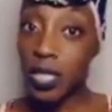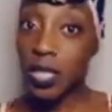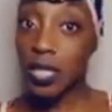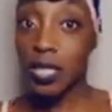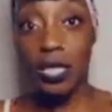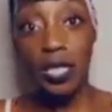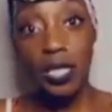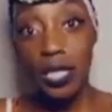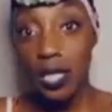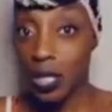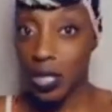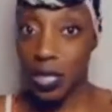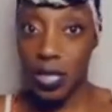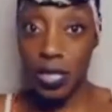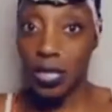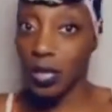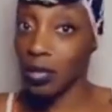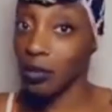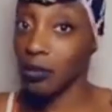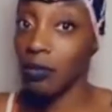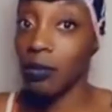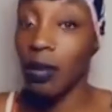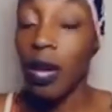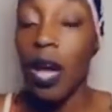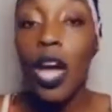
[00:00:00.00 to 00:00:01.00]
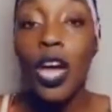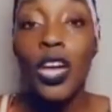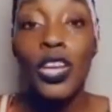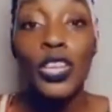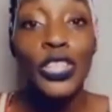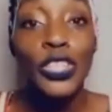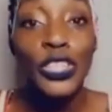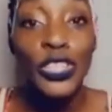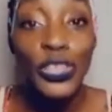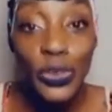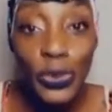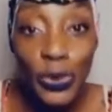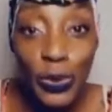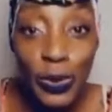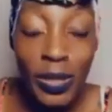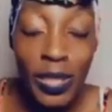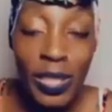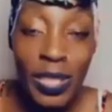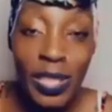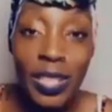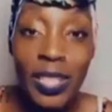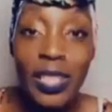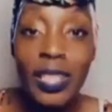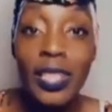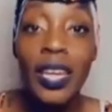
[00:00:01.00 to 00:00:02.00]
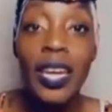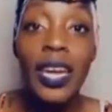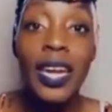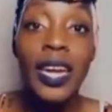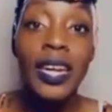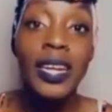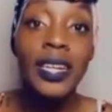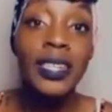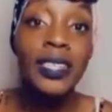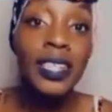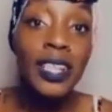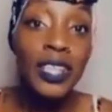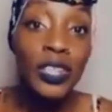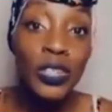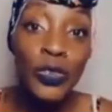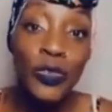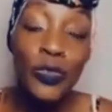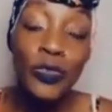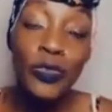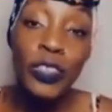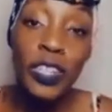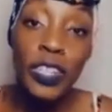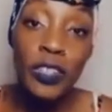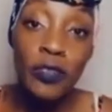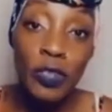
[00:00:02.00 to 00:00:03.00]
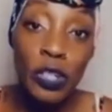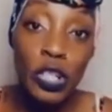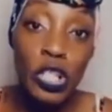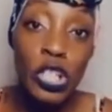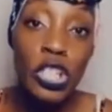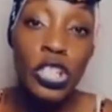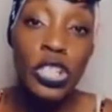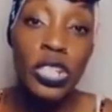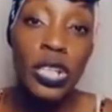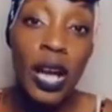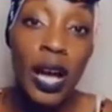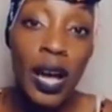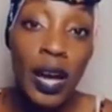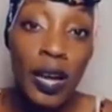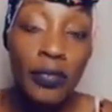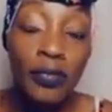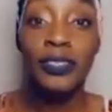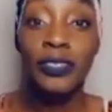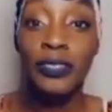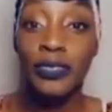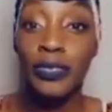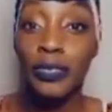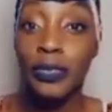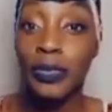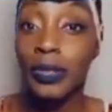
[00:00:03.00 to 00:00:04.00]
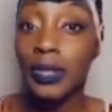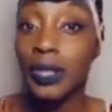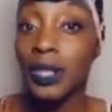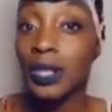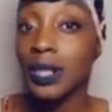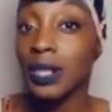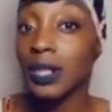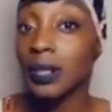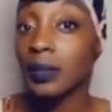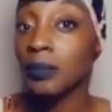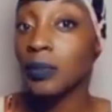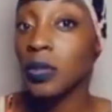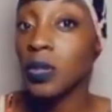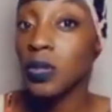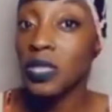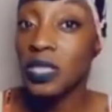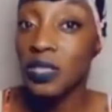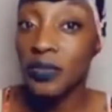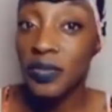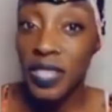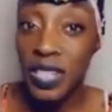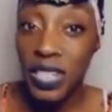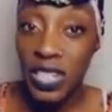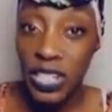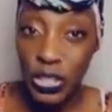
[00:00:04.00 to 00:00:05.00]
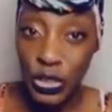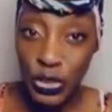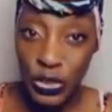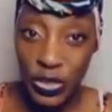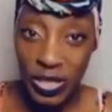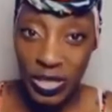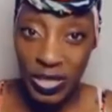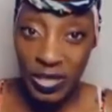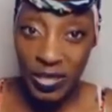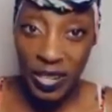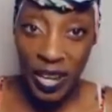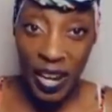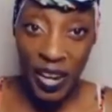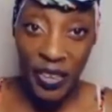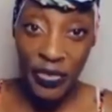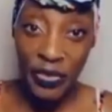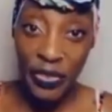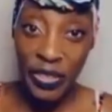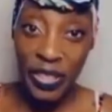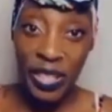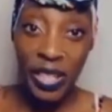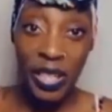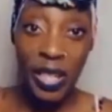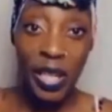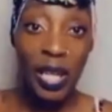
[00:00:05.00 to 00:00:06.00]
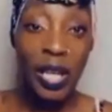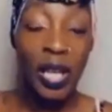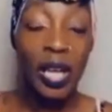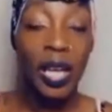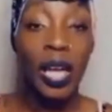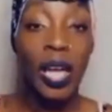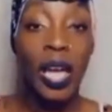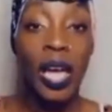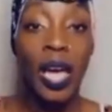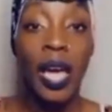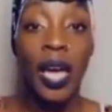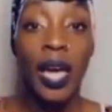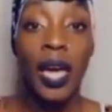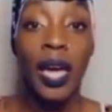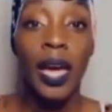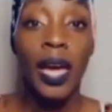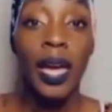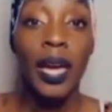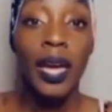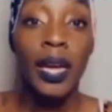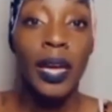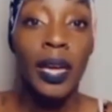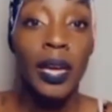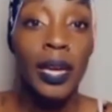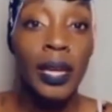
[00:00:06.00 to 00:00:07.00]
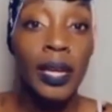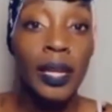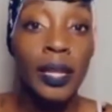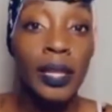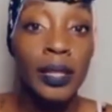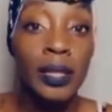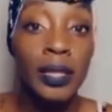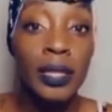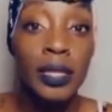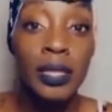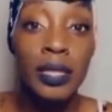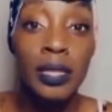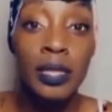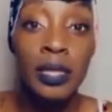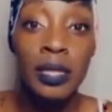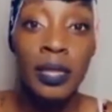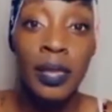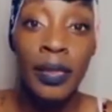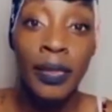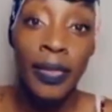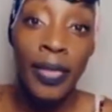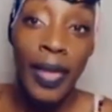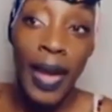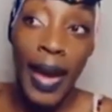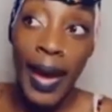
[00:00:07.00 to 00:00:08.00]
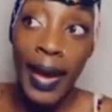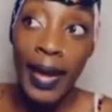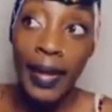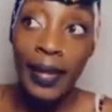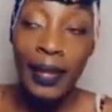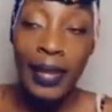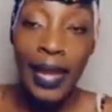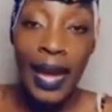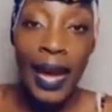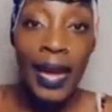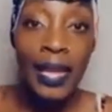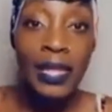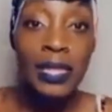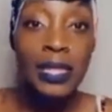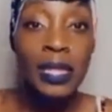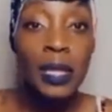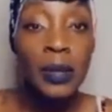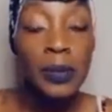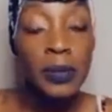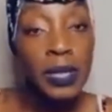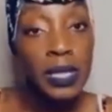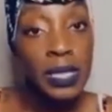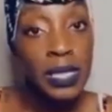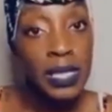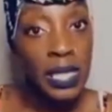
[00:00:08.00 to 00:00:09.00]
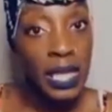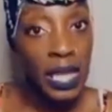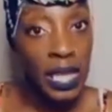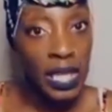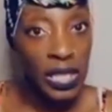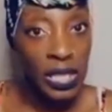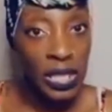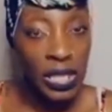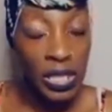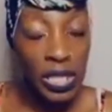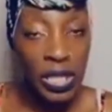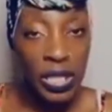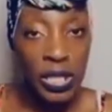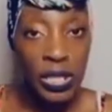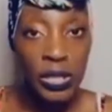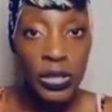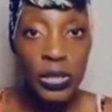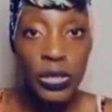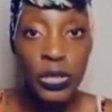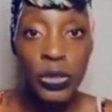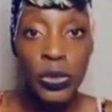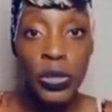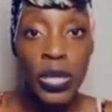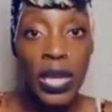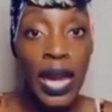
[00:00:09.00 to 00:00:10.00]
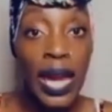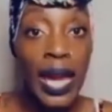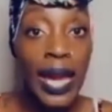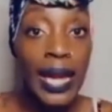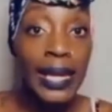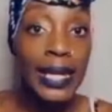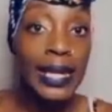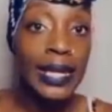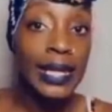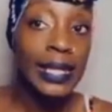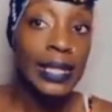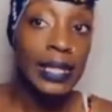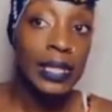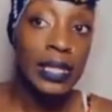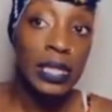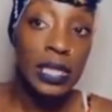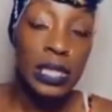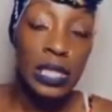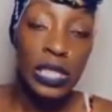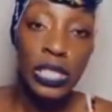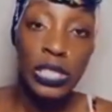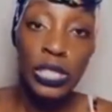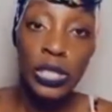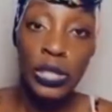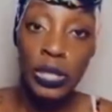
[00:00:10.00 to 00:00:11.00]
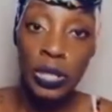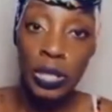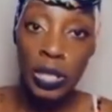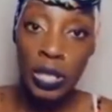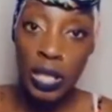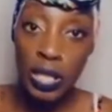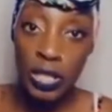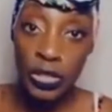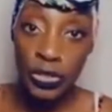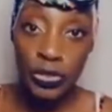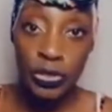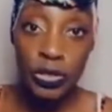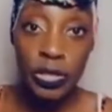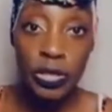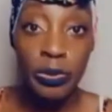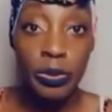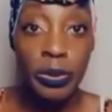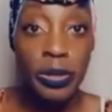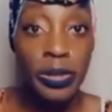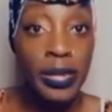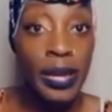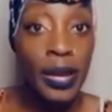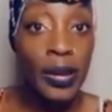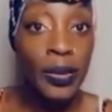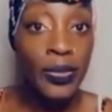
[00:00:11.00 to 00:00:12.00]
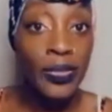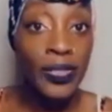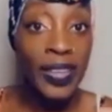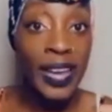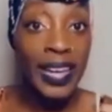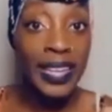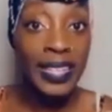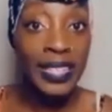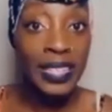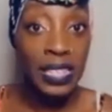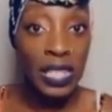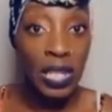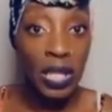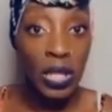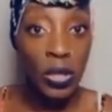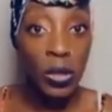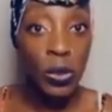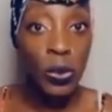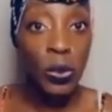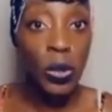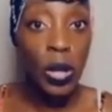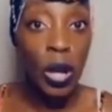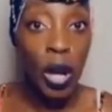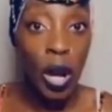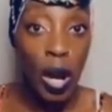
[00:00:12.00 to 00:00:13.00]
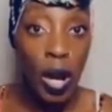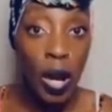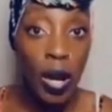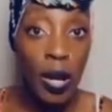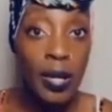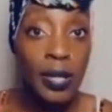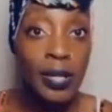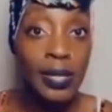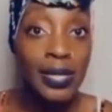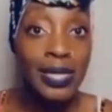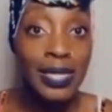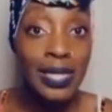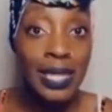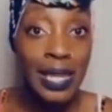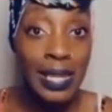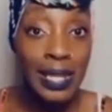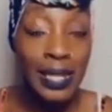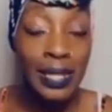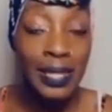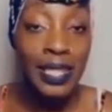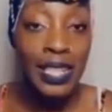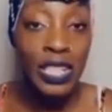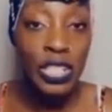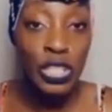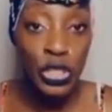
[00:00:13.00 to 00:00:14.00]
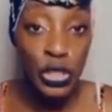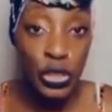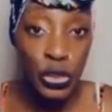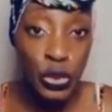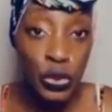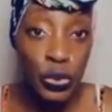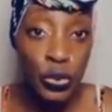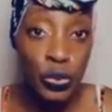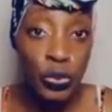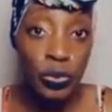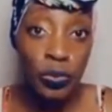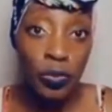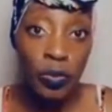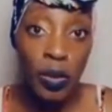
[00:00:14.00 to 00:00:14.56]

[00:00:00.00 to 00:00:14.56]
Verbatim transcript: citizen, you need a yellow fever shot for most of the countries in Africa and that lasts up to 10 years. You can't get into certain countries without that yellow card stating that you